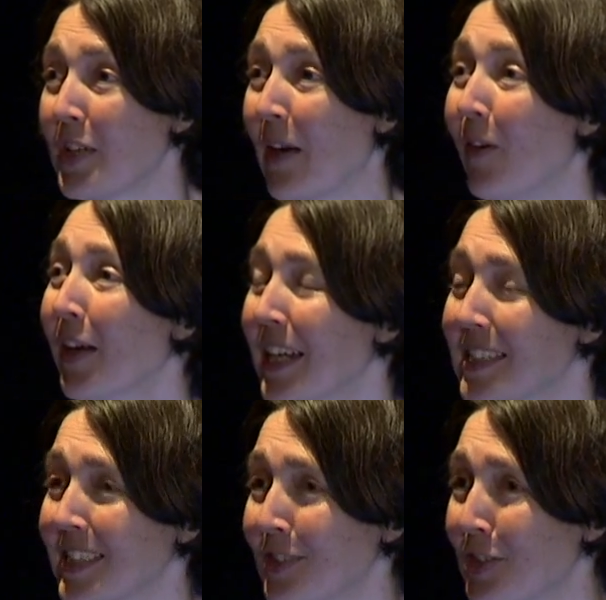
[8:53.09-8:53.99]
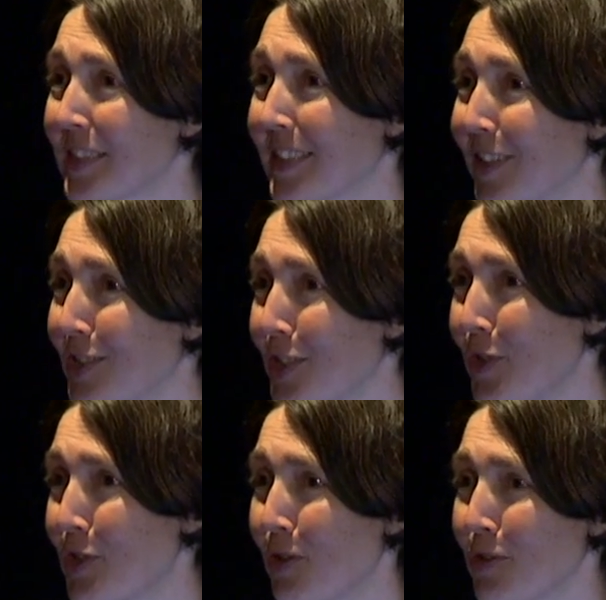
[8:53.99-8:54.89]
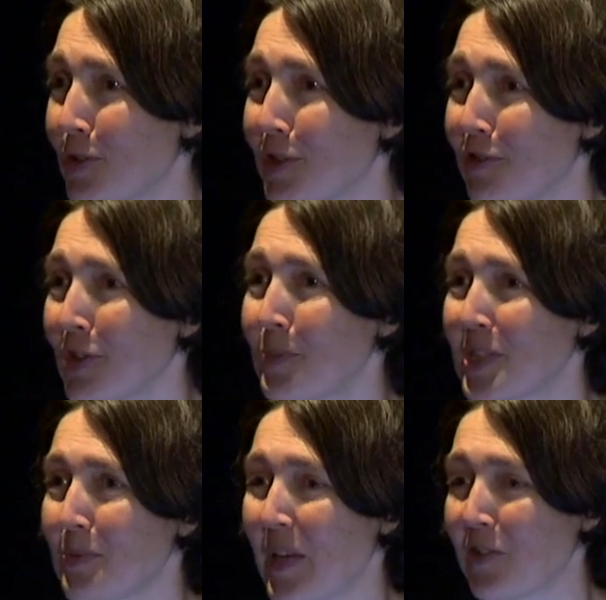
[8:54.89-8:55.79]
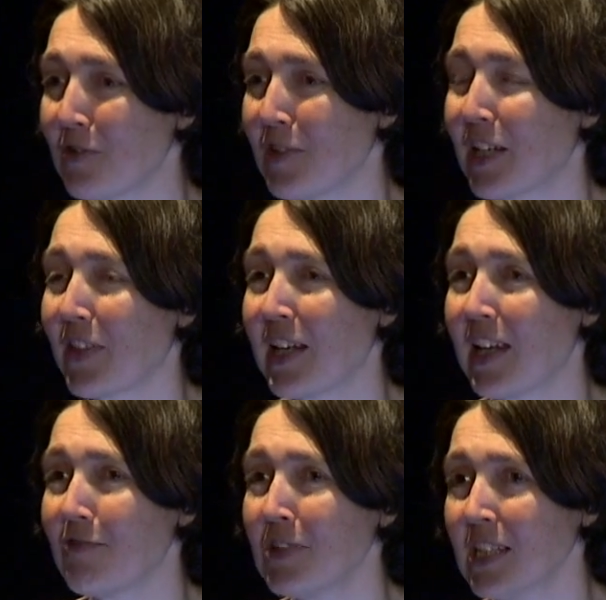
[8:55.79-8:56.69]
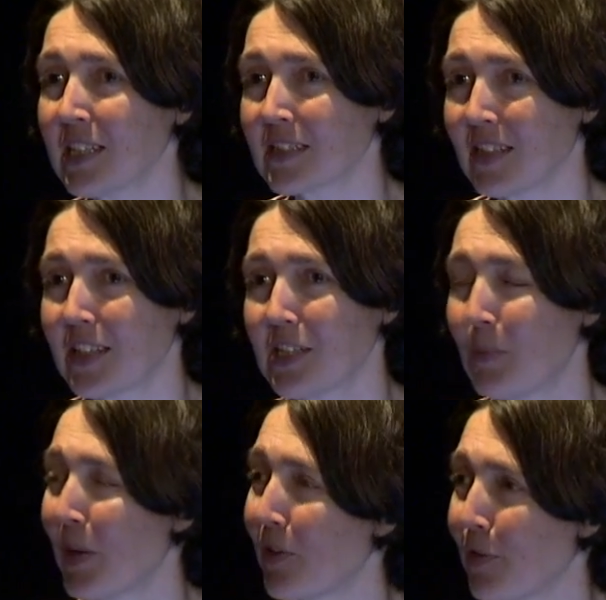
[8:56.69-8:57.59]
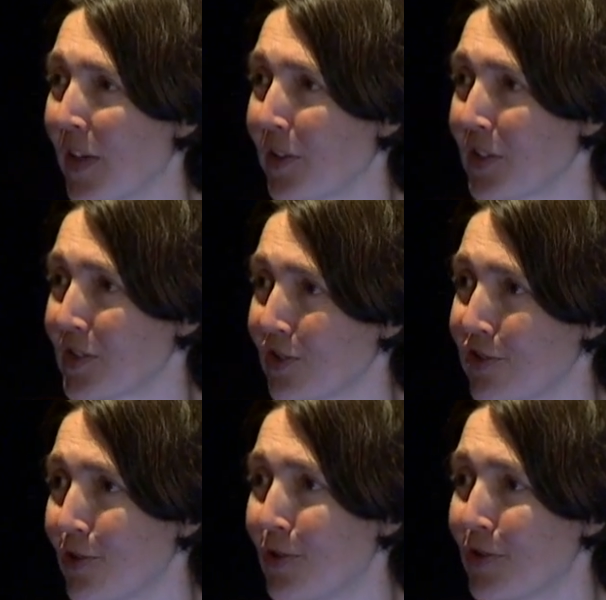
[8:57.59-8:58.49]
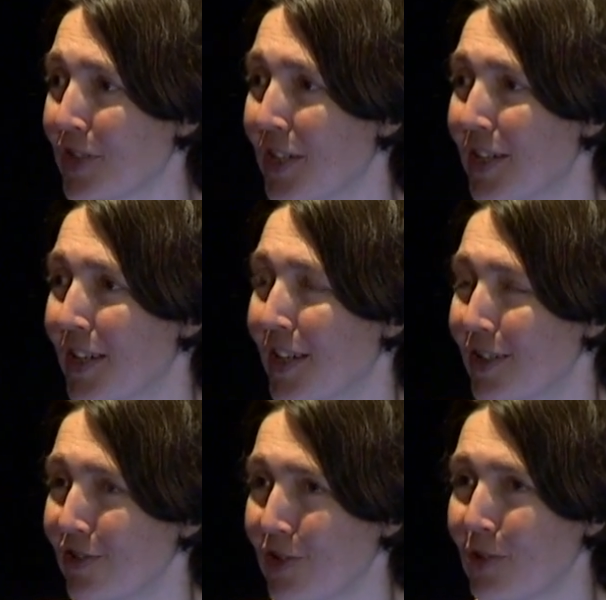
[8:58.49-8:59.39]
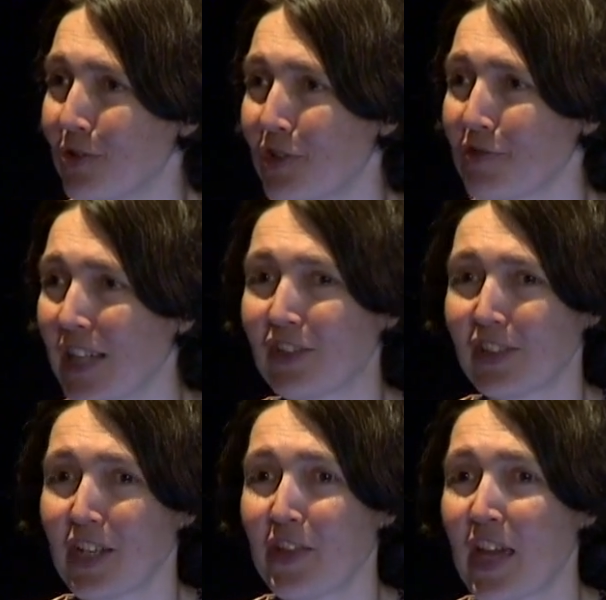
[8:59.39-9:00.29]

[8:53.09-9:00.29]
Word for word: Now, it's interesting because if you talk to agronomists about NERICA, they get really excited by the fact that it's a short, short duration and